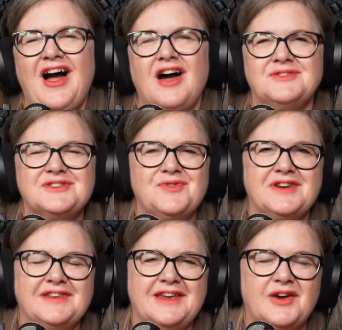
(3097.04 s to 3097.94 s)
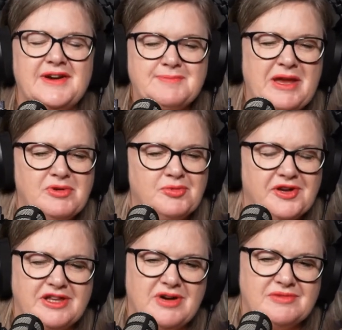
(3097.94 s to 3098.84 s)
I'm just reading the EOS people
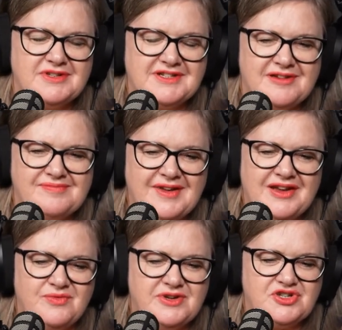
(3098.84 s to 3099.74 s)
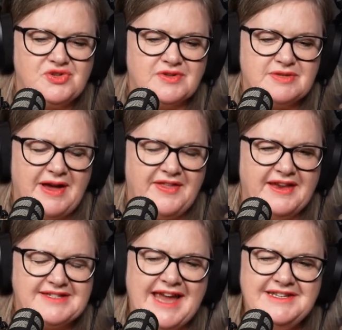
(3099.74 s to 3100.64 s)
book at the moment, which talks about I
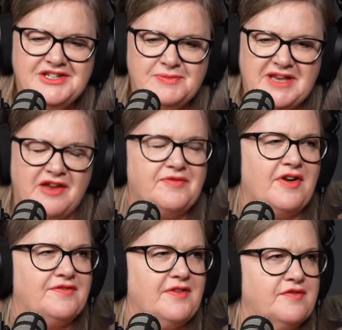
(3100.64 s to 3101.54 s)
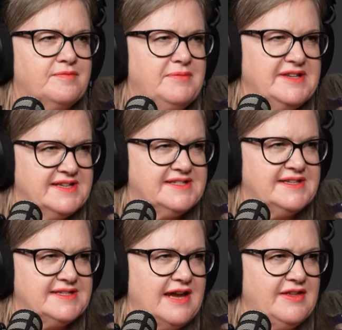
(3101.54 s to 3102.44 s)
think it's 82% of, of, of
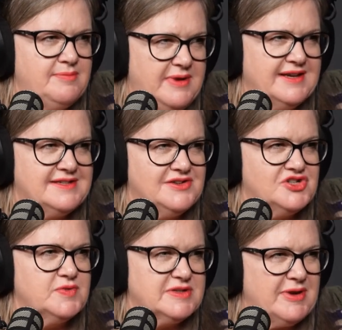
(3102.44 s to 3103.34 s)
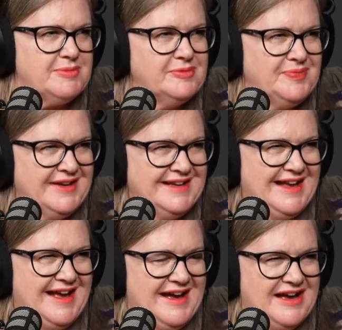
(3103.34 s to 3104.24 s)
businesses say their biggest issue is people.
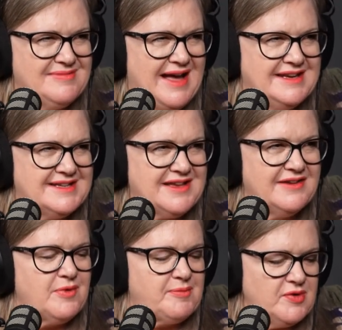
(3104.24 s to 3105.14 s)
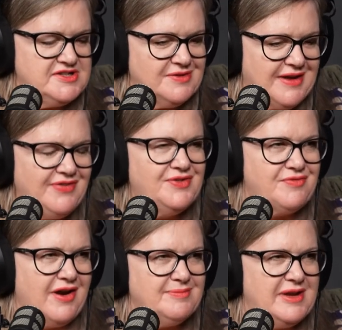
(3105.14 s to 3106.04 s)
And it's like, well, but once you get
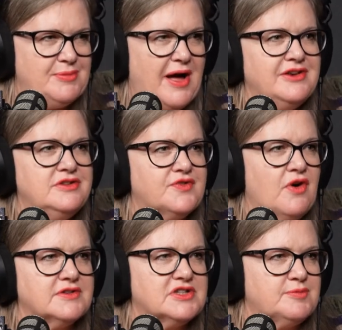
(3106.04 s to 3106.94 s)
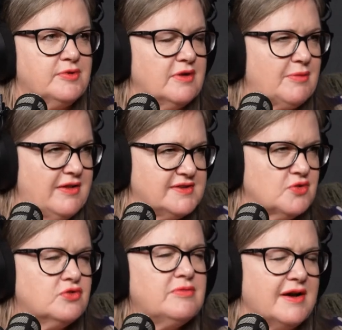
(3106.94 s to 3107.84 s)
the right people and you've got to the point where
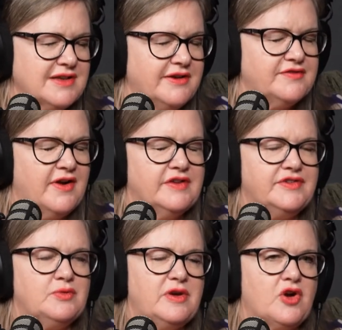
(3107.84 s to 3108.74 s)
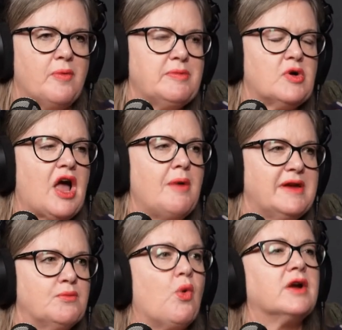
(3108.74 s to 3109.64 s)
it's almost like Nirvana for you, where you've got yeah. people
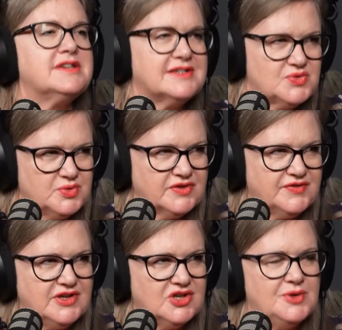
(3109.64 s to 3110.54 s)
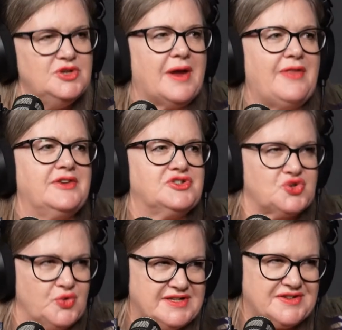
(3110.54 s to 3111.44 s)
coming wanting to work for you mm. and you get the
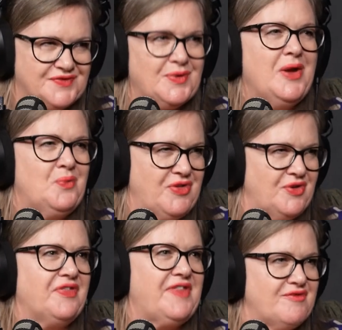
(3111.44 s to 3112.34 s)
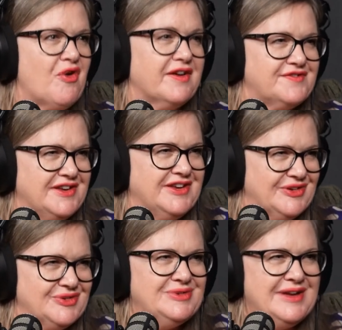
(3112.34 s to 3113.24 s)
choice of mm. whether or not they're right for
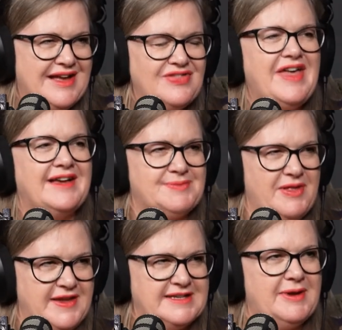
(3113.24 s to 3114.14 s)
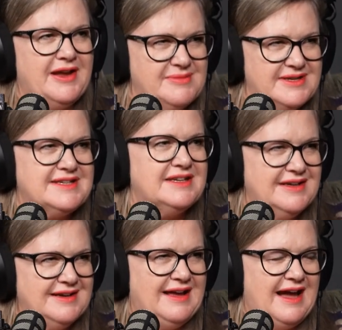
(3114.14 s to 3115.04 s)
you, that's when things become
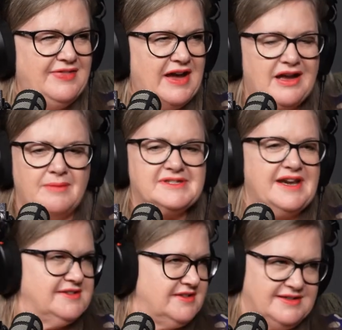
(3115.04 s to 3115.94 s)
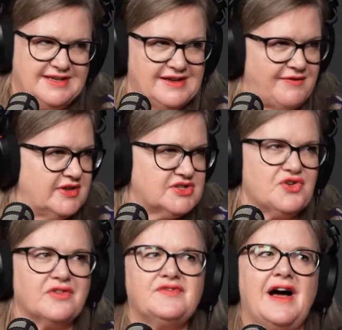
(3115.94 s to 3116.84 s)
easy. And that comes down to, you say, having the
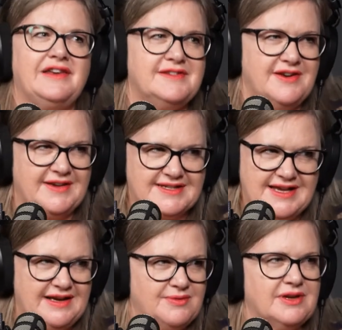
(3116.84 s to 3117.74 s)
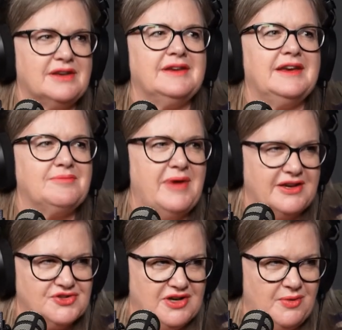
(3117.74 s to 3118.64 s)
strong values, knowing exactly what you need,
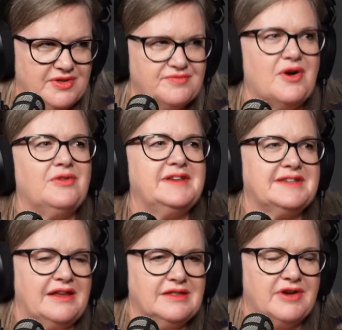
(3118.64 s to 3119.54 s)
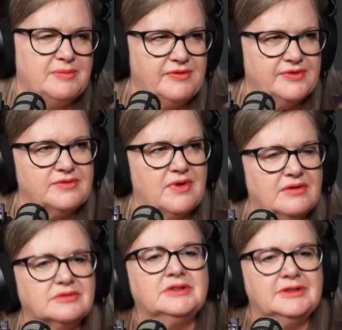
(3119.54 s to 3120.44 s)
making sure you know what the role is, getting the right people for the
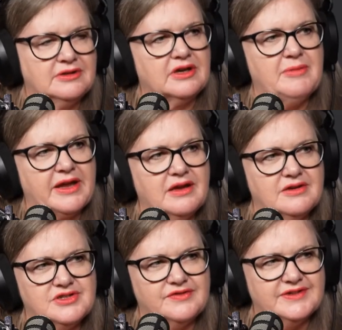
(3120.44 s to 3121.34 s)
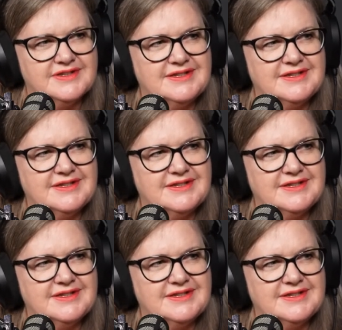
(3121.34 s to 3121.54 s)
role can make a huge difference.